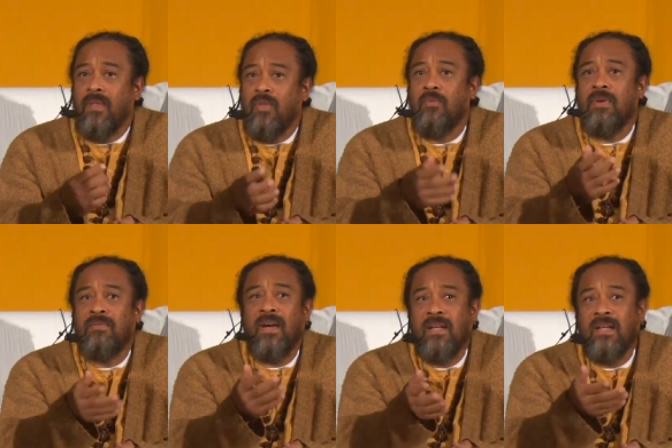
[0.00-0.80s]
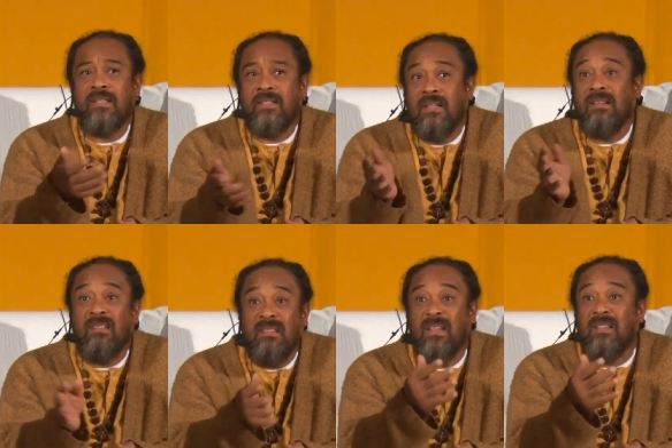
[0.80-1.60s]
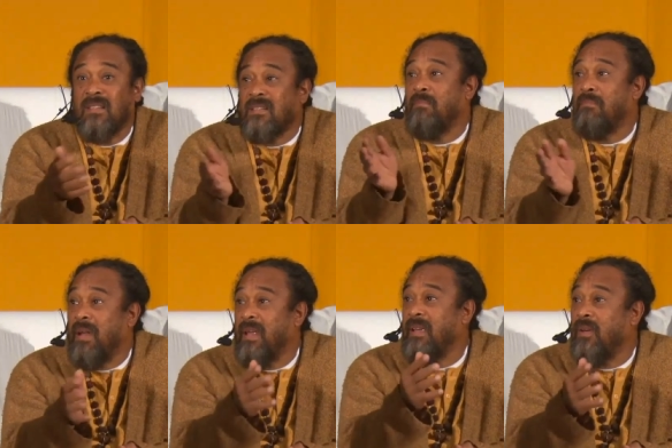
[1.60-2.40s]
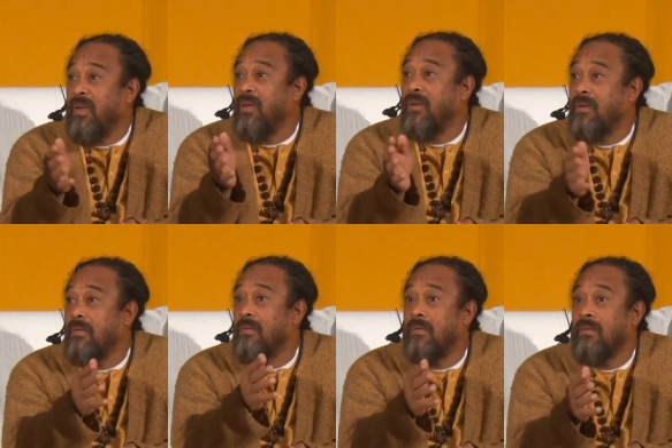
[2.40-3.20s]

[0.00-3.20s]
you may find that still there's some play going on.